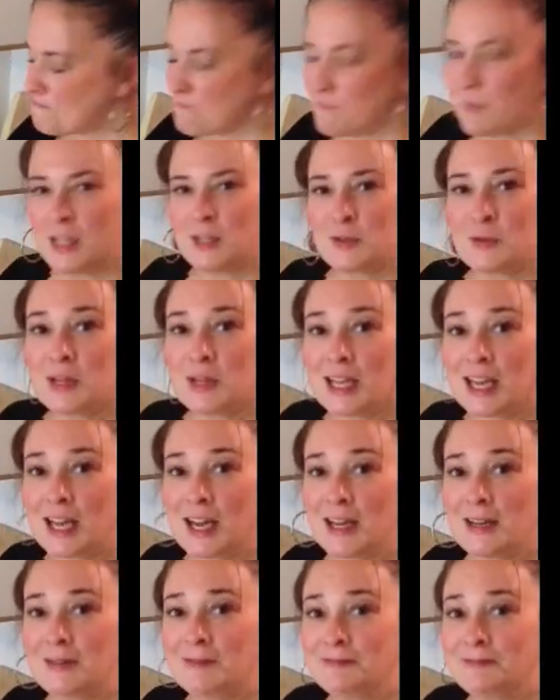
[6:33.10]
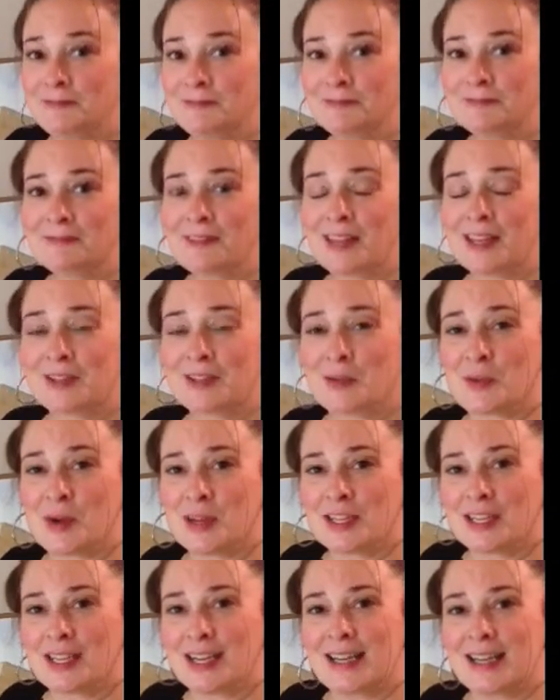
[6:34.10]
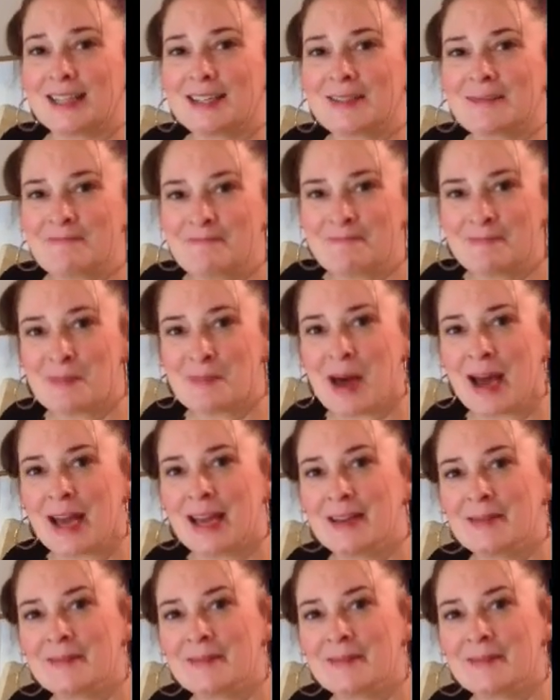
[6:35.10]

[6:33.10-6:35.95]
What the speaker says: That's really good. Thanks for watching, guys. Bye.